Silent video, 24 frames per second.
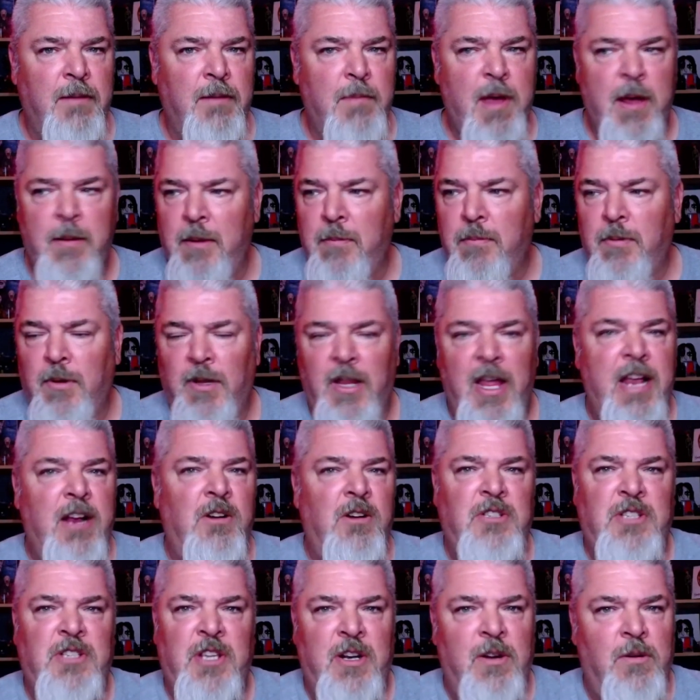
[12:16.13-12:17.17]
Maybe
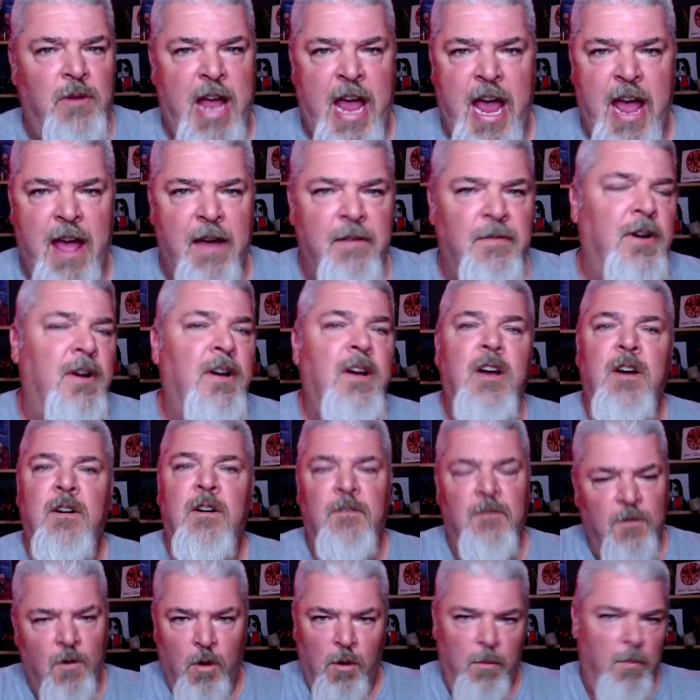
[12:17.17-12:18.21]
players that don't have a
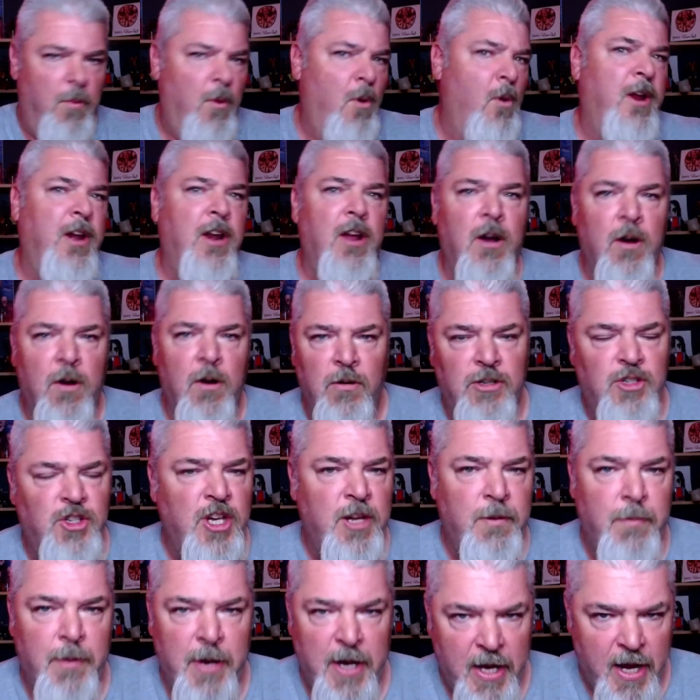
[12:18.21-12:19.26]
4.0
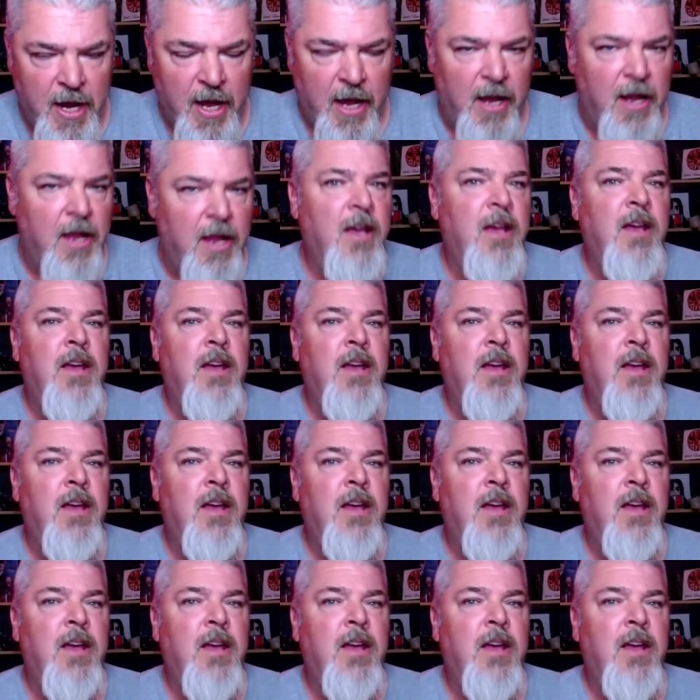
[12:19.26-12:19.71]
GPA.